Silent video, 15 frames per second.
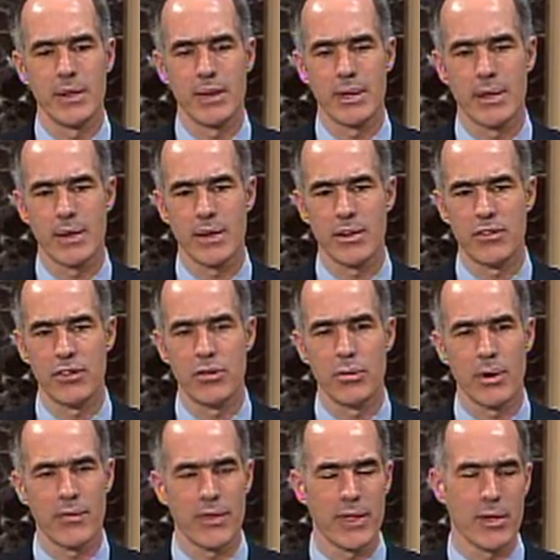to do
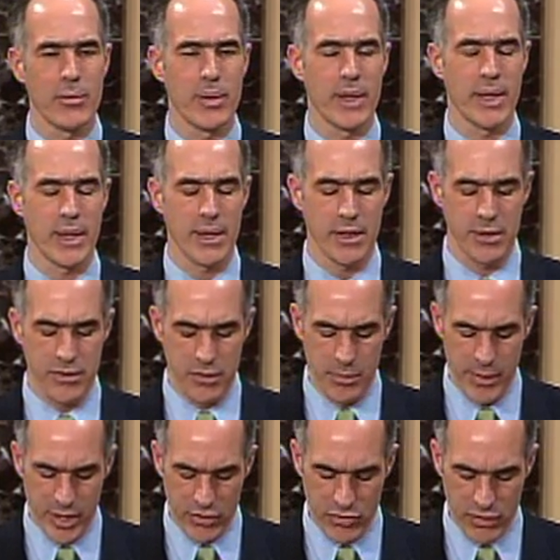everything we can to
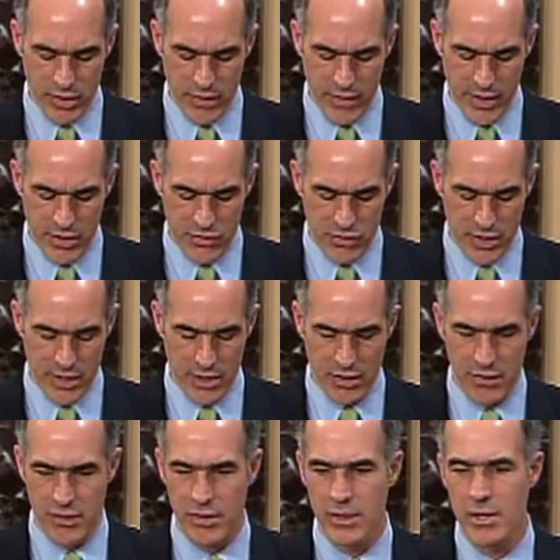make sure that that
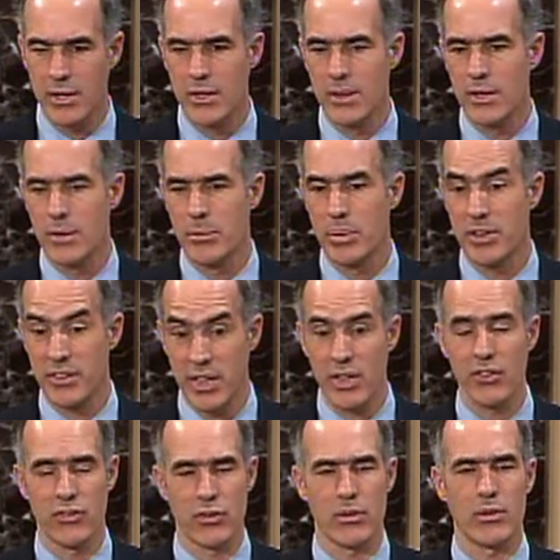child's
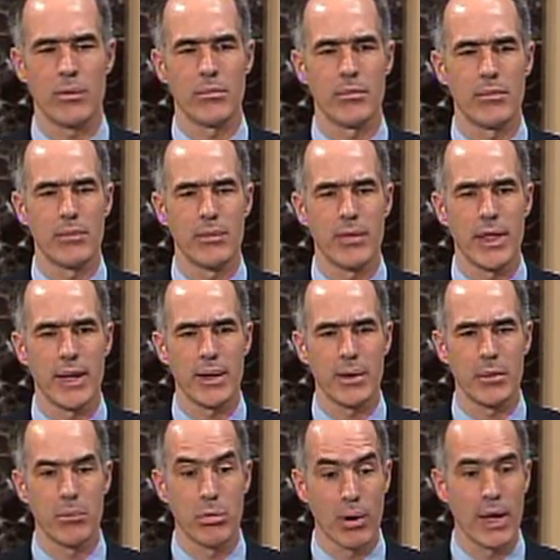potential,
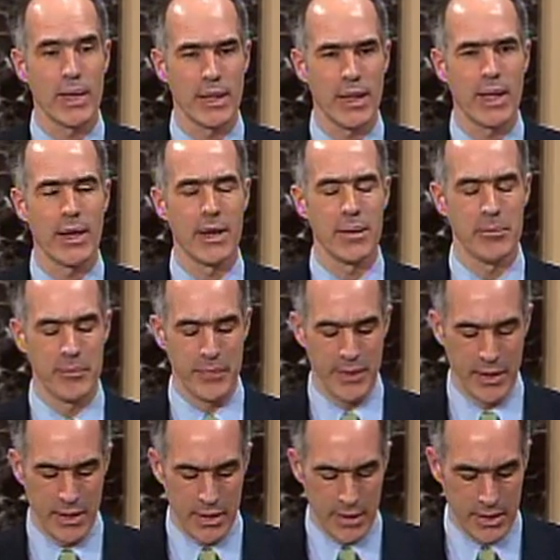that bright light,
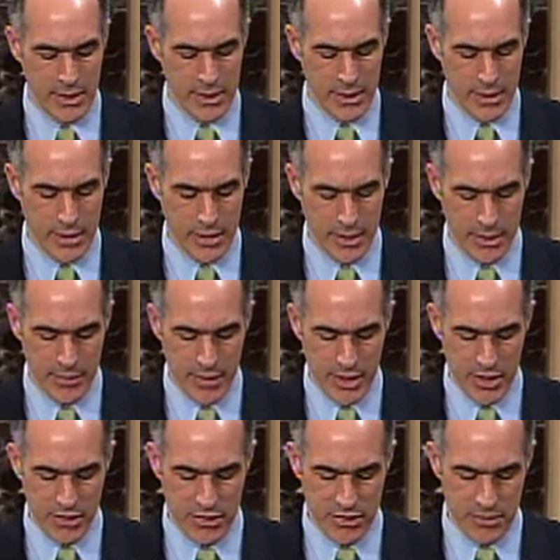
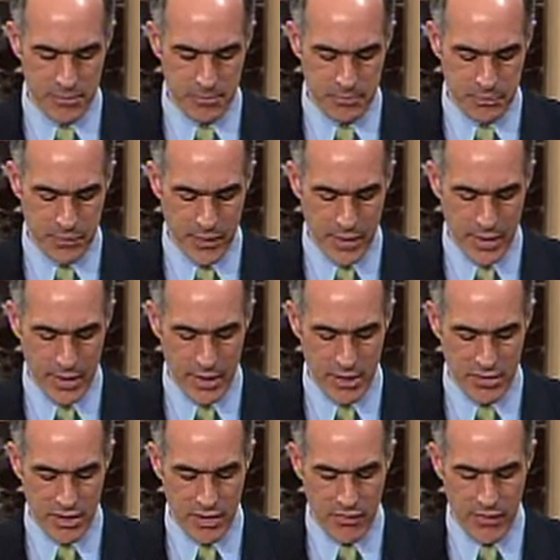is
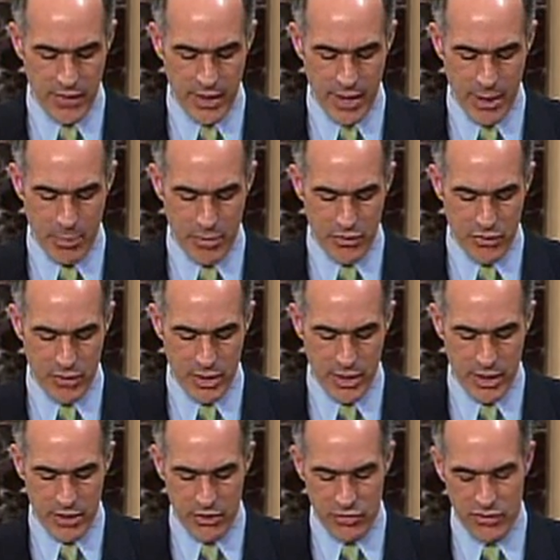given the
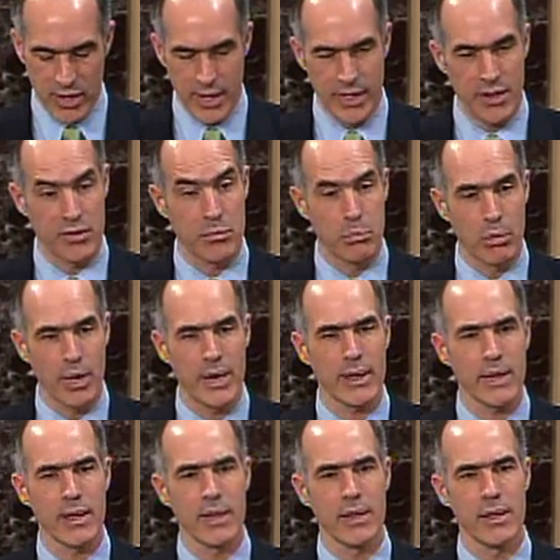opportunity to shine as
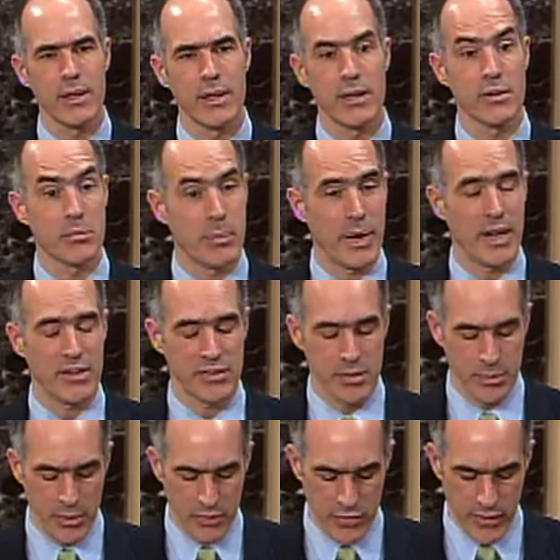brightly as
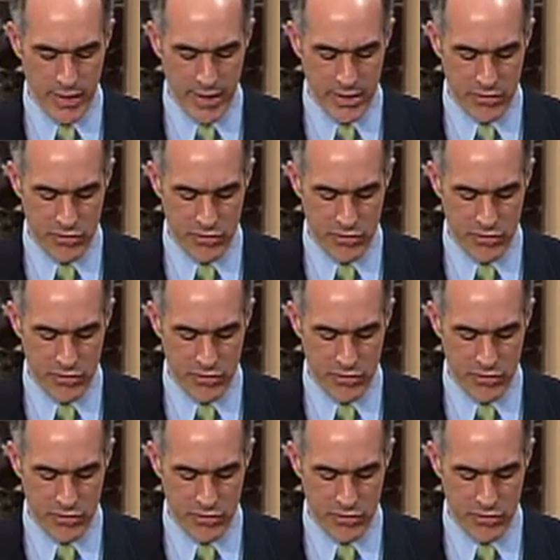possible for that